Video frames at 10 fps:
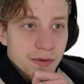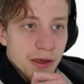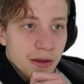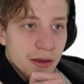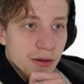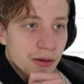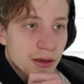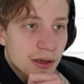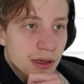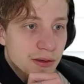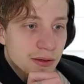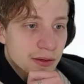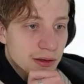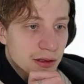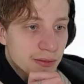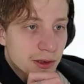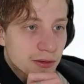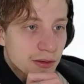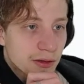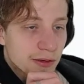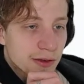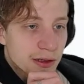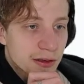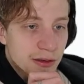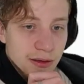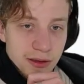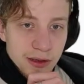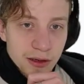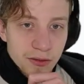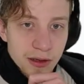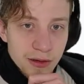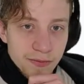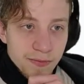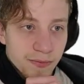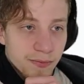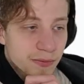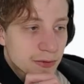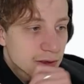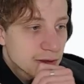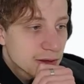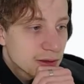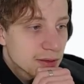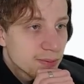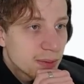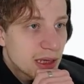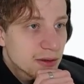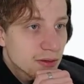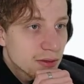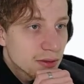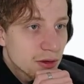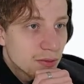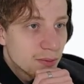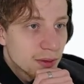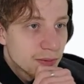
finally reorganize this a little bit so I don't have this really annoying space on top.